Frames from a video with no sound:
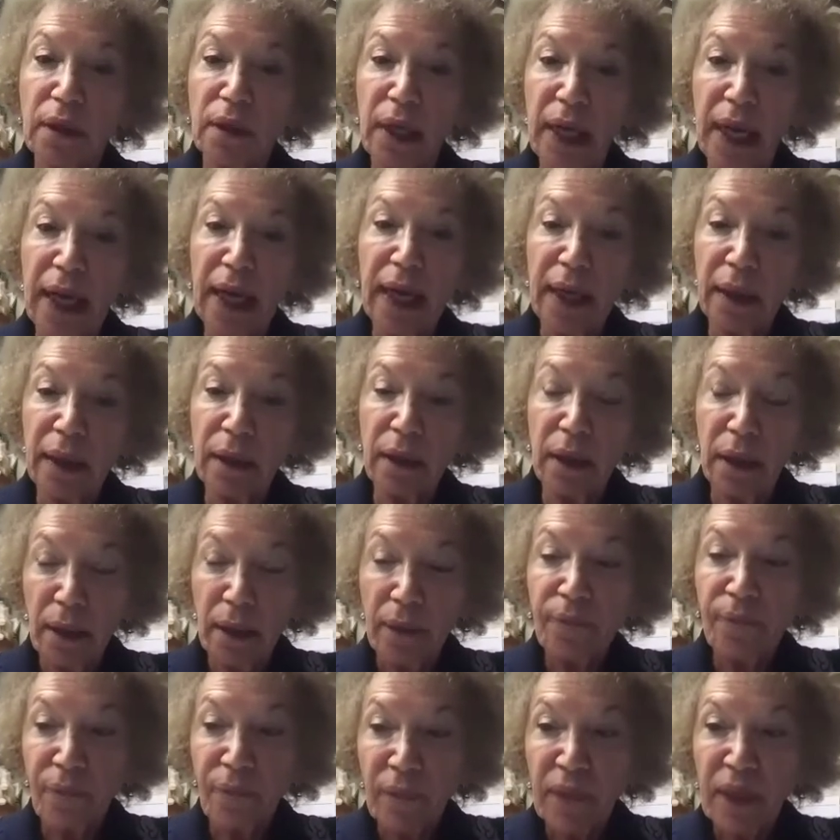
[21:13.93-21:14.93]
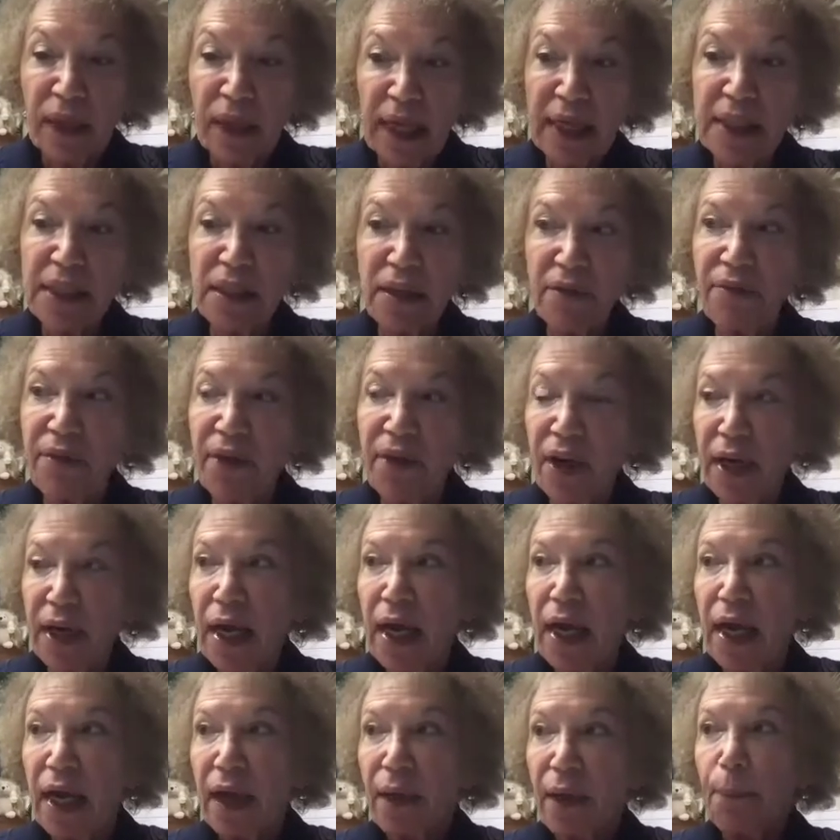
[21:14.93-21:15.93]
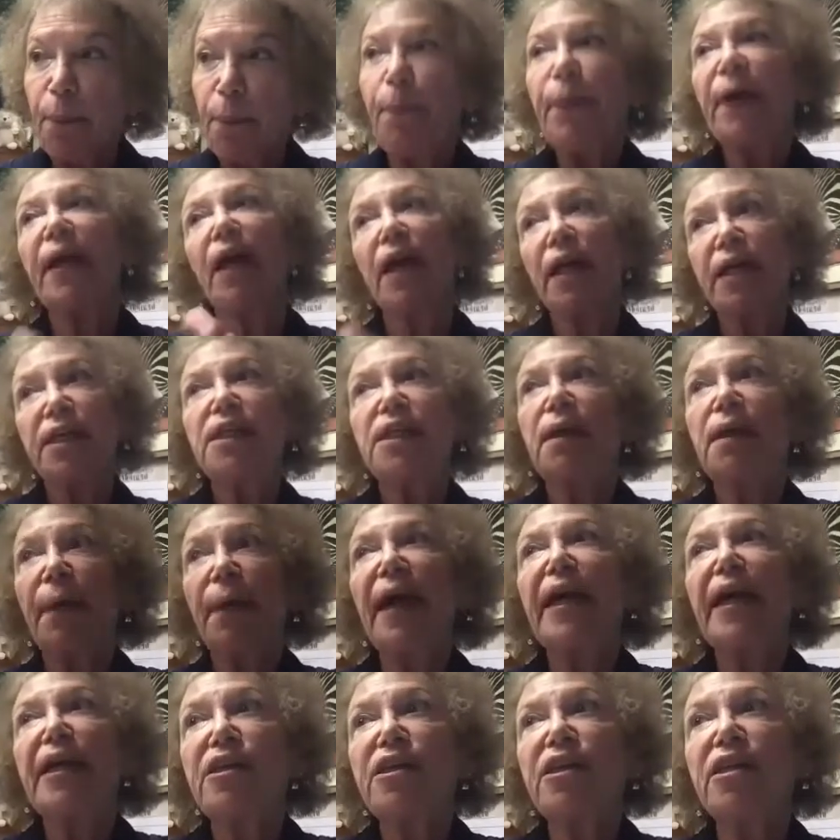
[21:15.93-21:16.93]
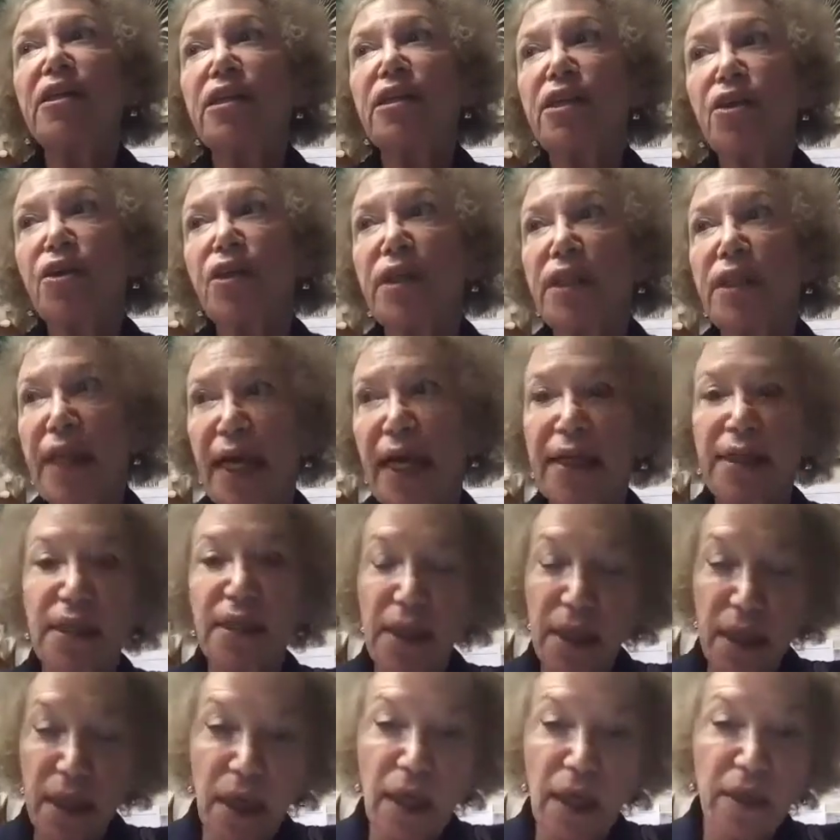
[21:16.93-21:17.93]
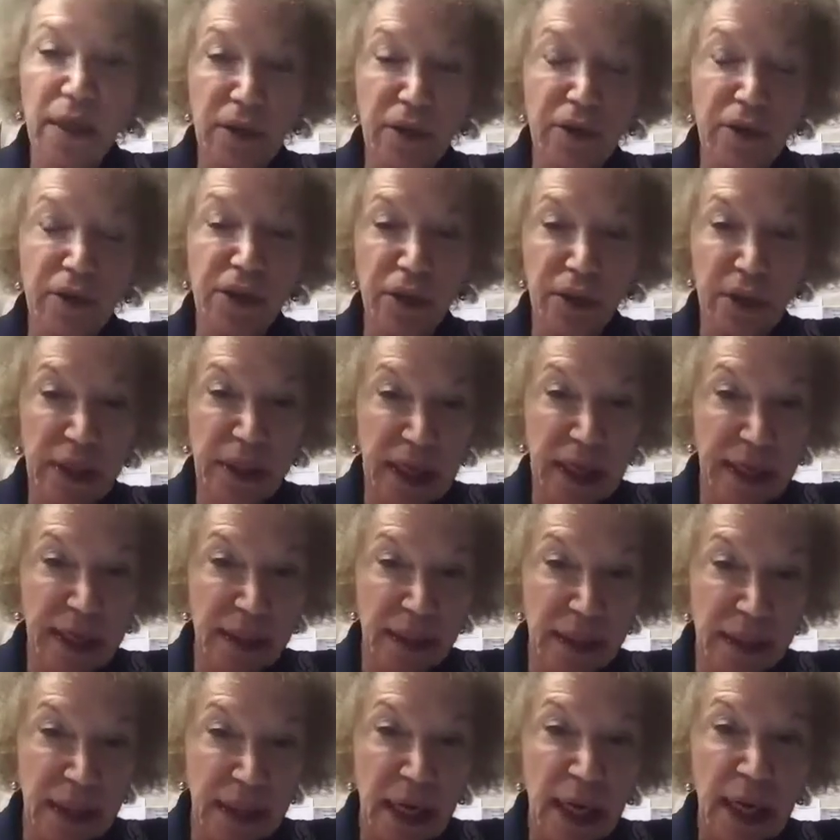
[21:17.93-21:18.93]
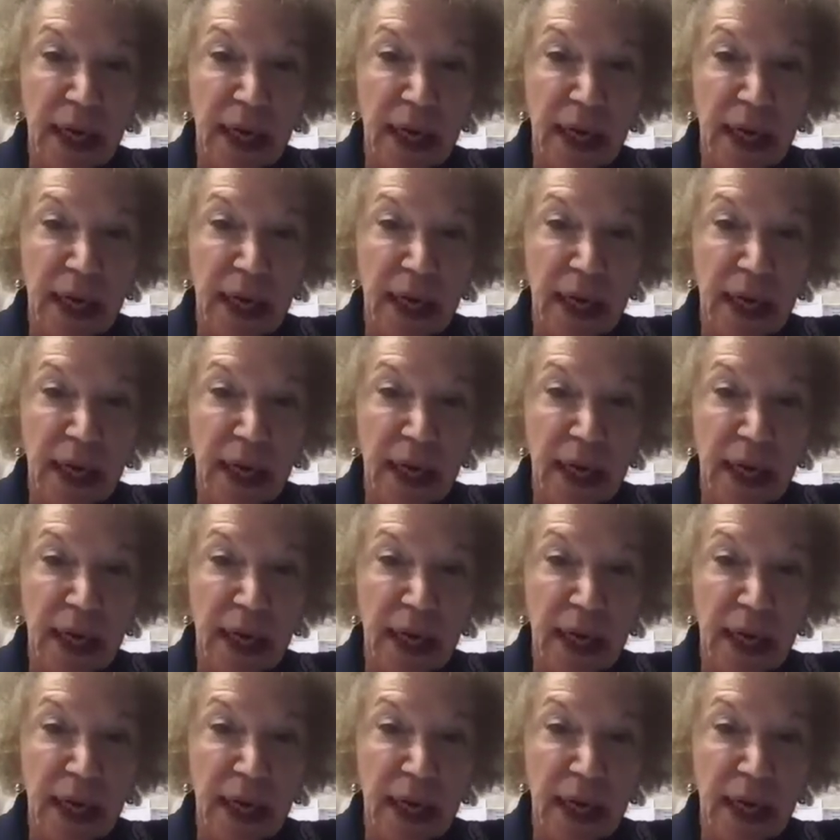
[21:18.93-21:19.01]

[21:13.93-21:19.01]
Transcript: And that's because the patients are intense, the doctors are intense.